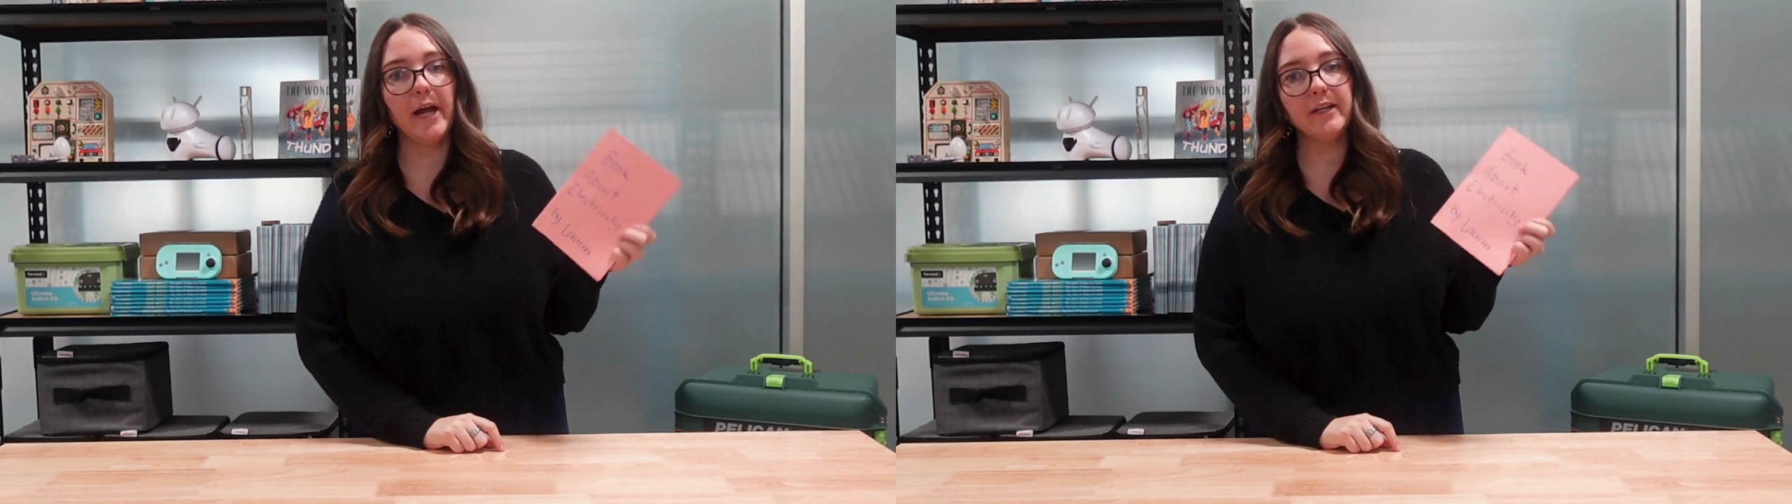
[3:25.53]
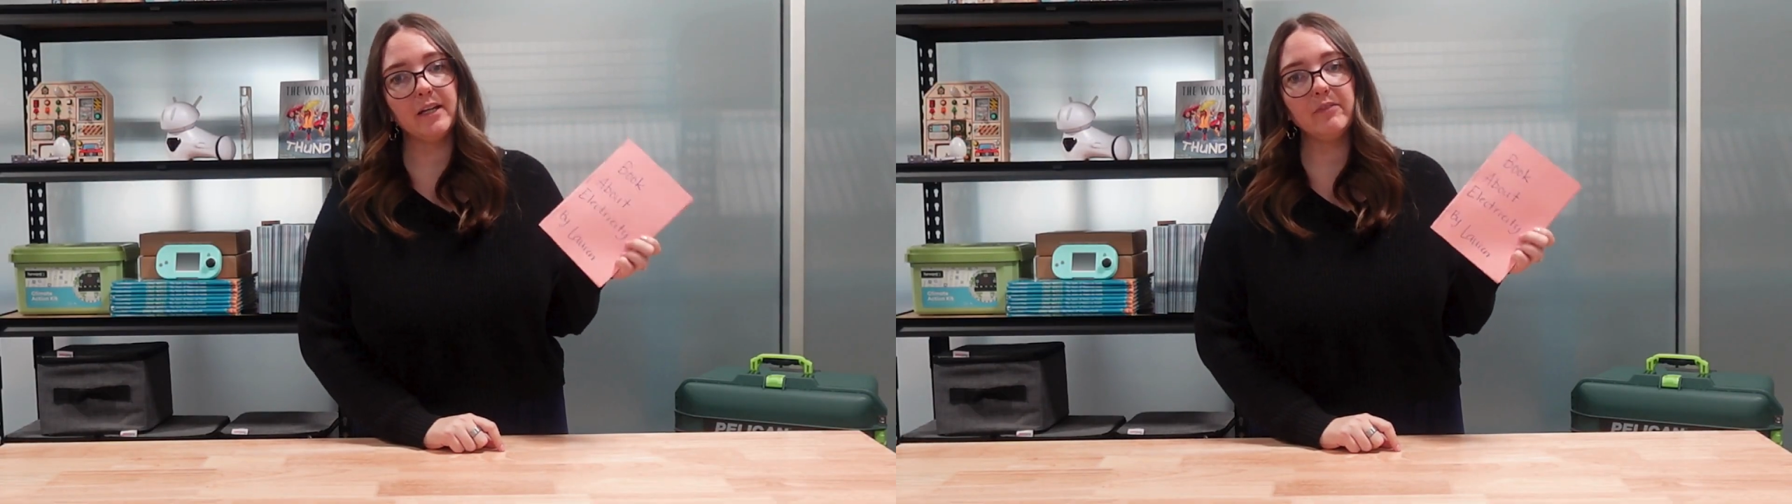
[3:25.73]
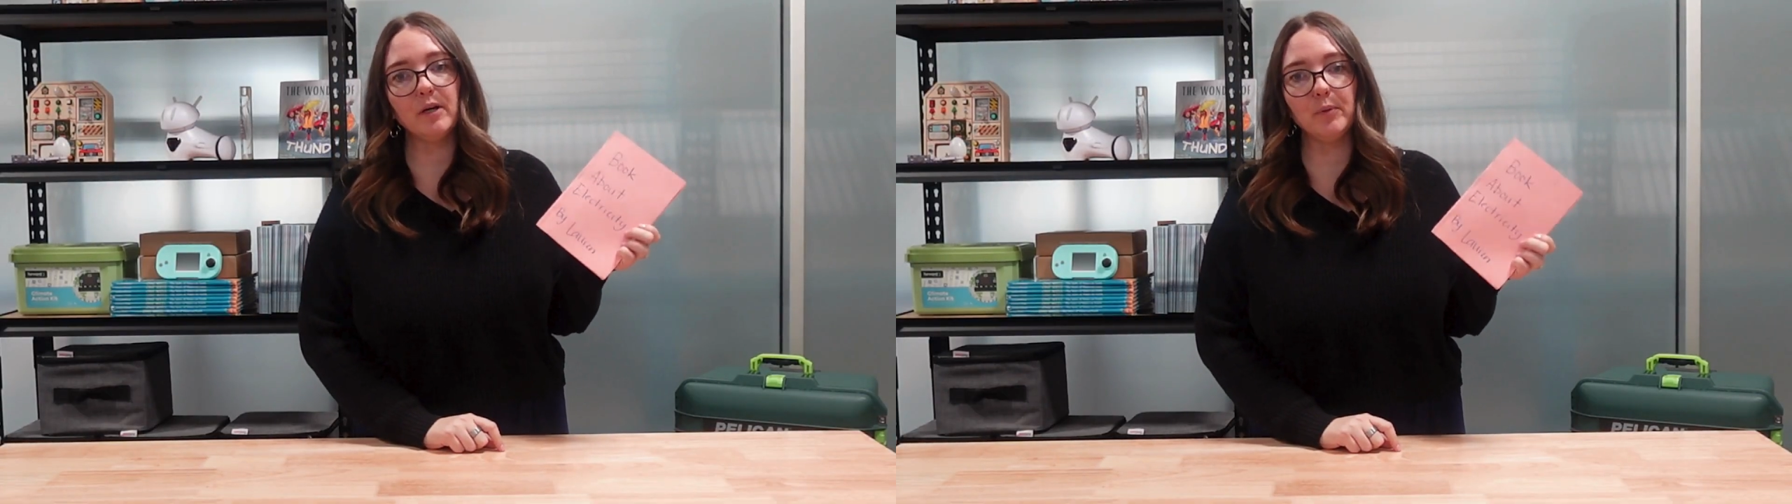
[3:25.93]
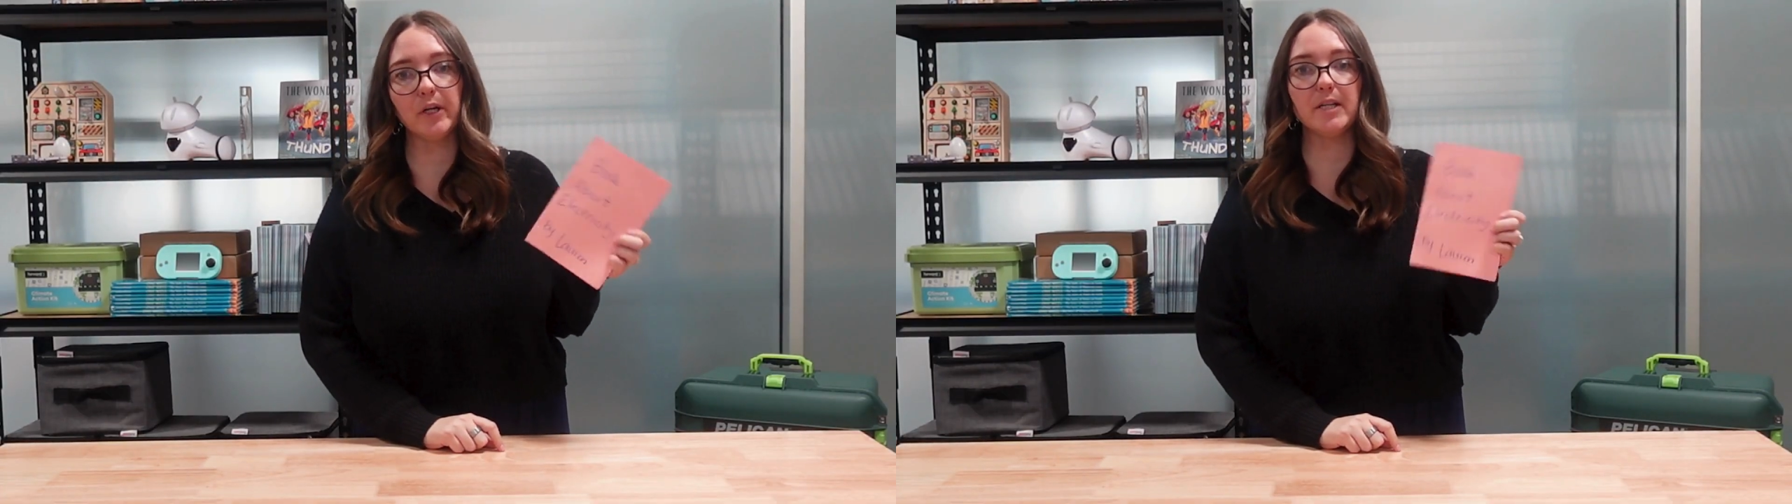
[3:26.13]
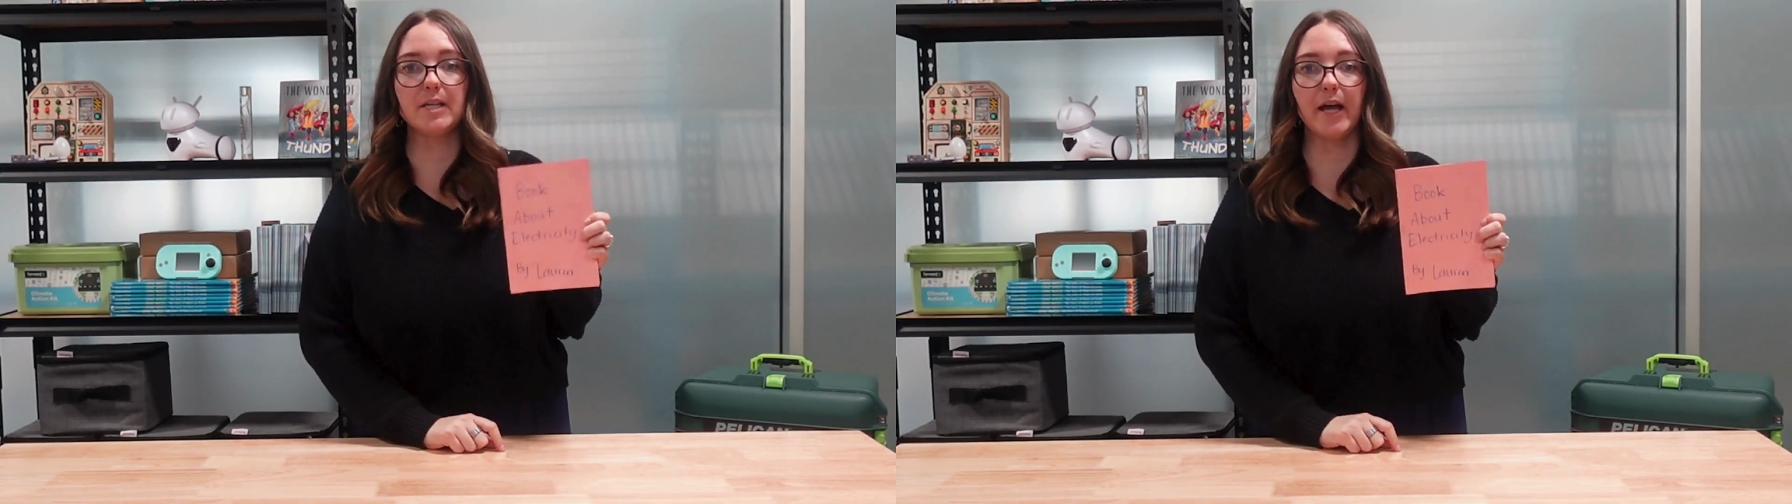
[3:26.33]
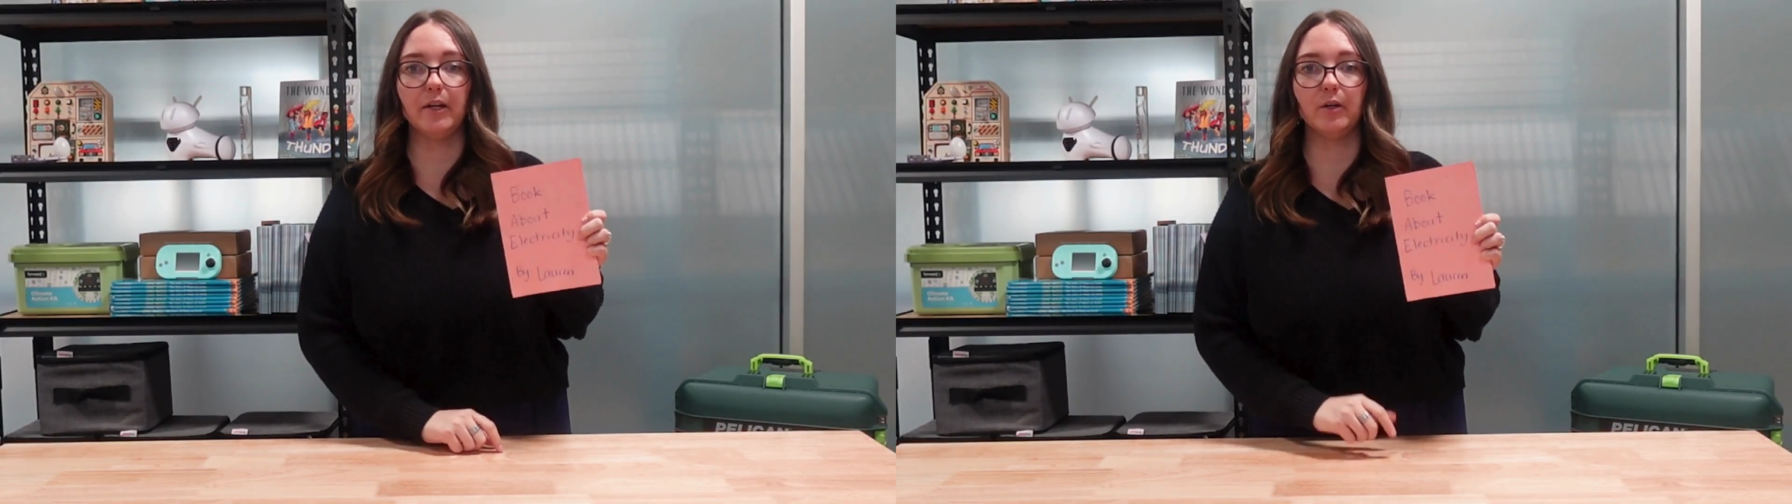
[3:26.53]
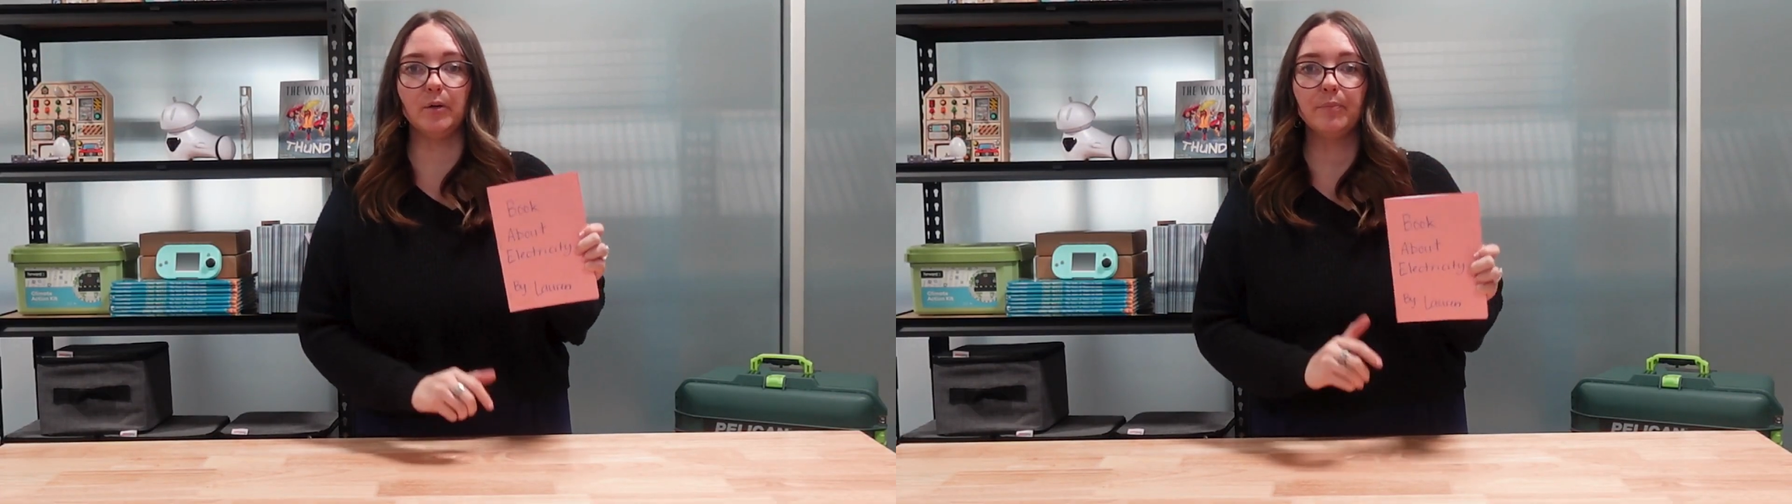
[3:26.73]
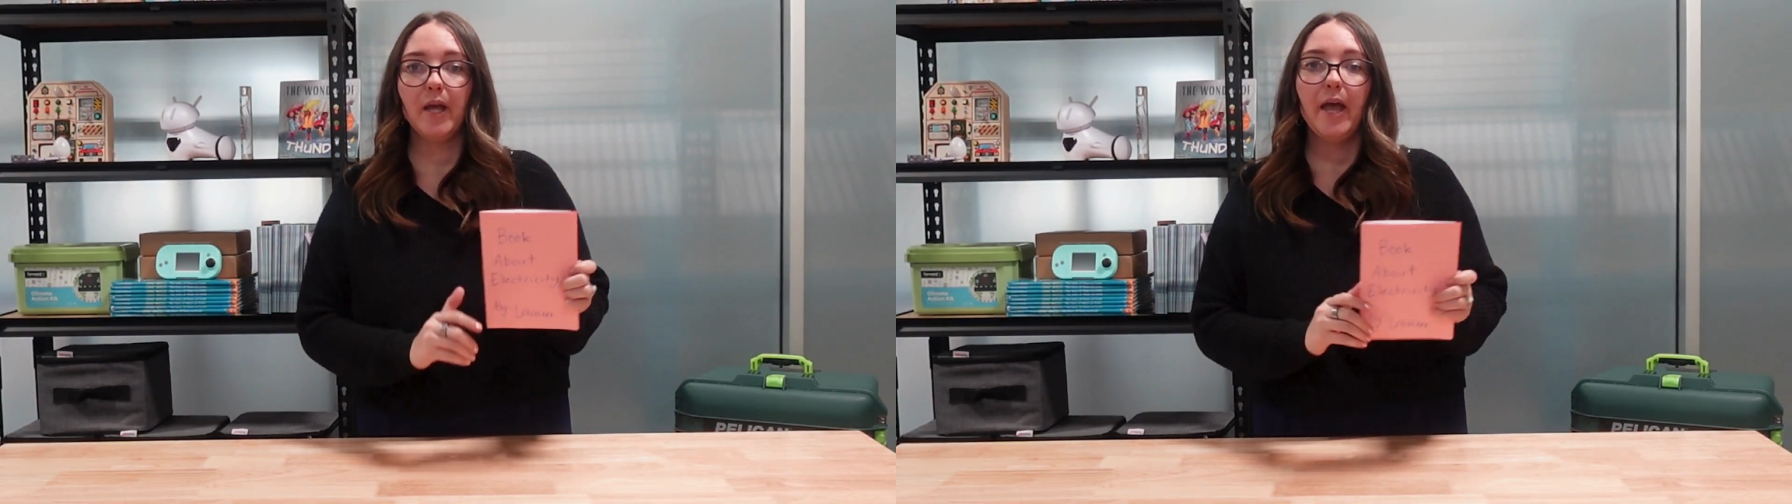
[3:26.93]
and give their book a title.